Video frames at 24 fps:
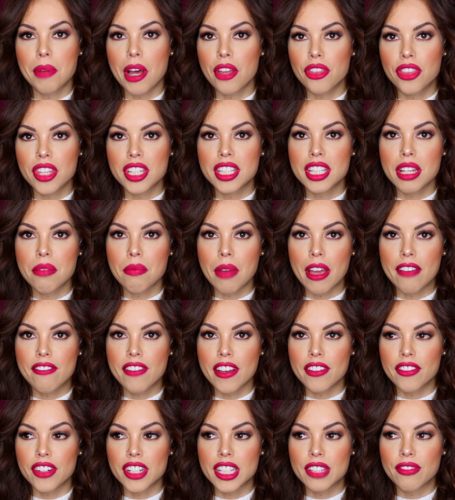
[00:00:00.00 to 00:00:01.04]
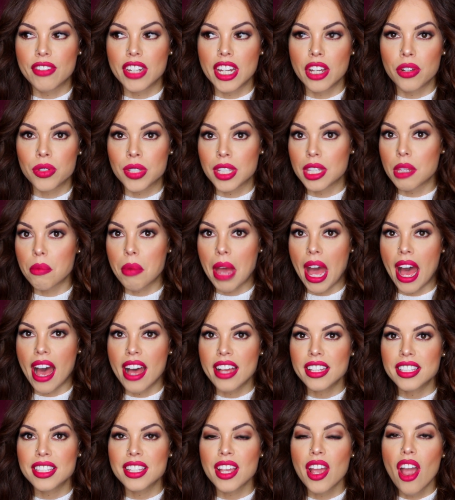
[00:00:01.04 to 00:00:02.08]
about this in my favorites videos in the
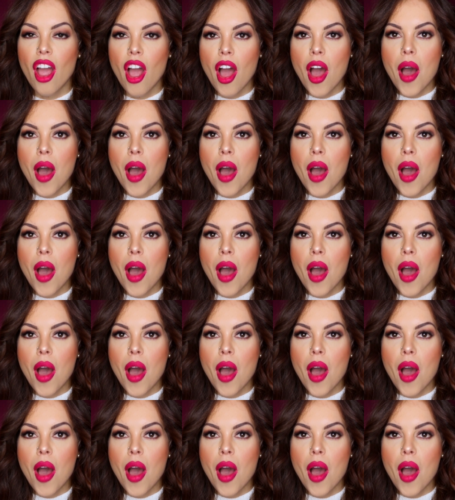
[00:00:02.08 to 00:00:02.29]
past,